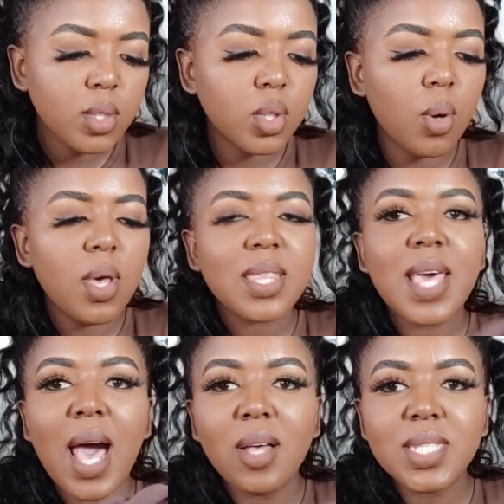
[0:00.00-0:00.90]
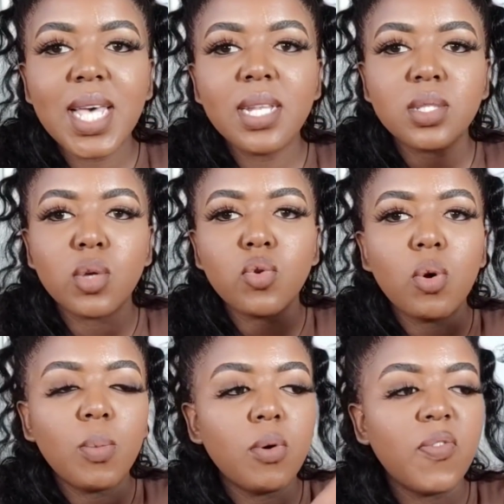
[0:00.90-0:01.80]
so the outside is the
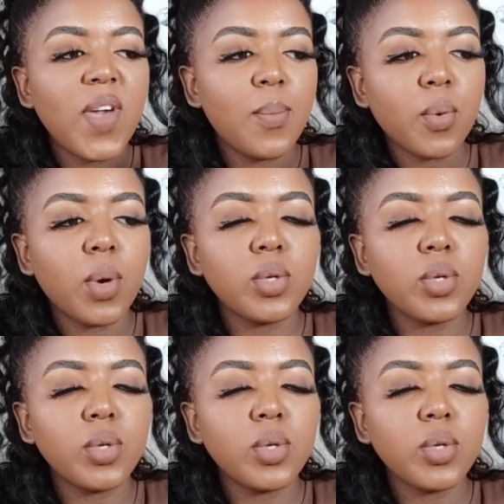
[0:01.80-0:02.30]
normal fabric